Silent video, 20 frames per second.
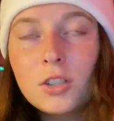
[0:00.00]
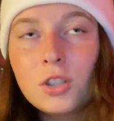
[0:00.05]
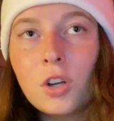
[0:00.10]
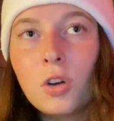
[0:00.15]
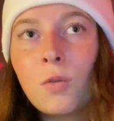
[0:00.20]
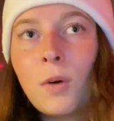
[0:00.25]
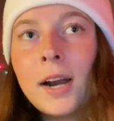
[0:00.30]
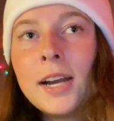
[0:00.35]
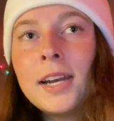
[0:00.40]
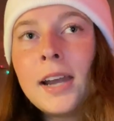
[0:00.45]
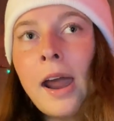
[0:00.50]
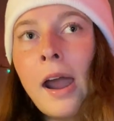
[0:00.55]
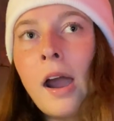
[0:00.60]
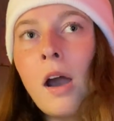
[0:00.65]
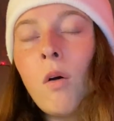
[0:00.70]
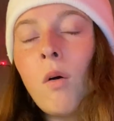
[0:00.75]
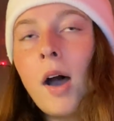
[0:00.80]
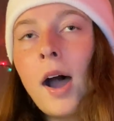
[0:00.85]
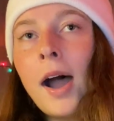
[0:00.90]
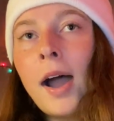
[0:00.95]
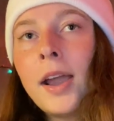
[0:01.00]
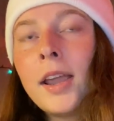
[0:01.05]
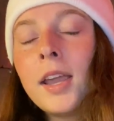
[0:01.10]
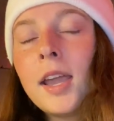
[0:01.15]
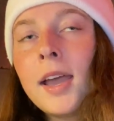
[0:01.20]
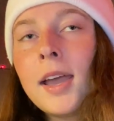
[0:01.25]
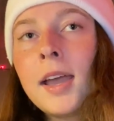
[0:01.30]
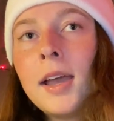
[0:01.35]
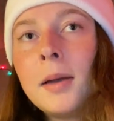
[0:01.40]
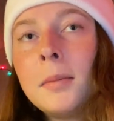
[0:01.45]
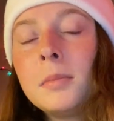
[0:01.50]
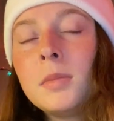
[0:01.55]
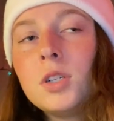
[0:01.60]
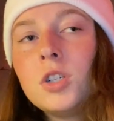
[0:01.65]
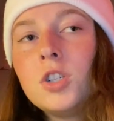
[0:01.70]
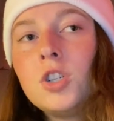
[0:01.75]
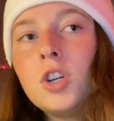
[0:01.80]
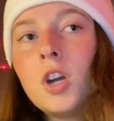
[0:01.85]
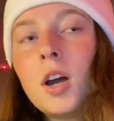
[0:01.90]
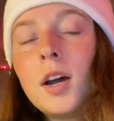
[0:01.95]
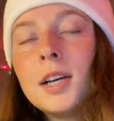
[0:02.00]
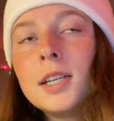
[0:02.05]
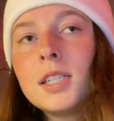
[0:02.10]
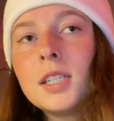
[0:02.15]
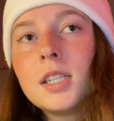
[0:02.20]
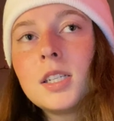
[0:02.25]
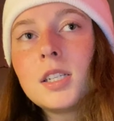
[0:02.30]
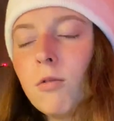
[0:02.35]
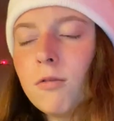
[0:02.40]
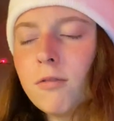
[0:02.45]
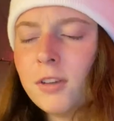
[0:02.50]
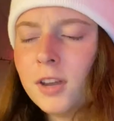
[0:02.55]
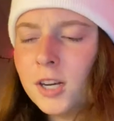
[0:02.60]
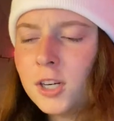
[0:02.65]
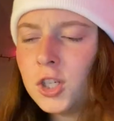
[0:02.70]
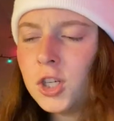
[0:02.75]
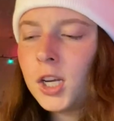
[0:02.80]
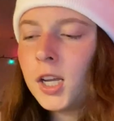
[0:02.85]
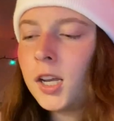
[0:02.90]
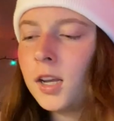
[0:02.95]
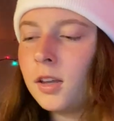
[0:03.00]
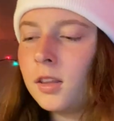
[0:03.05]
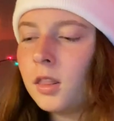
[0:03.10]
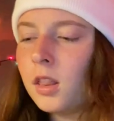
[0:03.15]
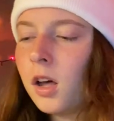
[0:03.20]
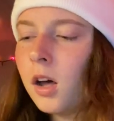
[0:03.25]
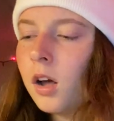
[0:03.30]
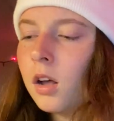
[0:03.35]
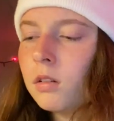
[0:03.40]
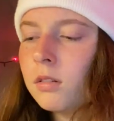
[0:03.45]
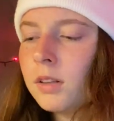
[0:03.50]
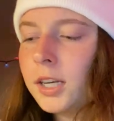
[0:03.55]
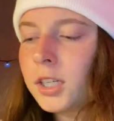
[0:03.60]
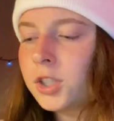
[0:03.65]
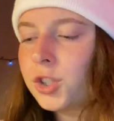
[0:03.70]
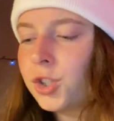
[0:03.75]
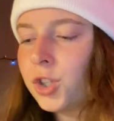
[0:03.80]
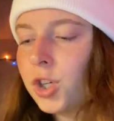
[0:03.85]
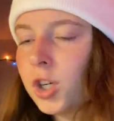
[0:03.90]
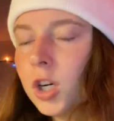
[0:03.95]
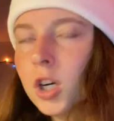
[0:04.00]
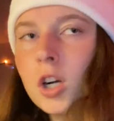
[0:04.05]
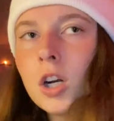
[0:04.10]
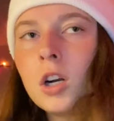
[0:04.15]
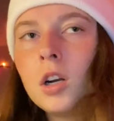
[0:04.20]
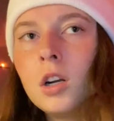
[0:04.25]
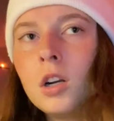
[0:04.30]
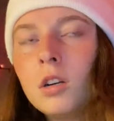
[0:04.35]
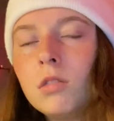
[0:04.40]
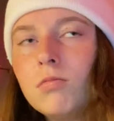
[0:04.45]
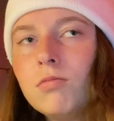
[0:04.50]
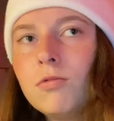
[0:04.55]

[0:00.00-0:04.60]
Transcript: So right now I am just finishing the lecture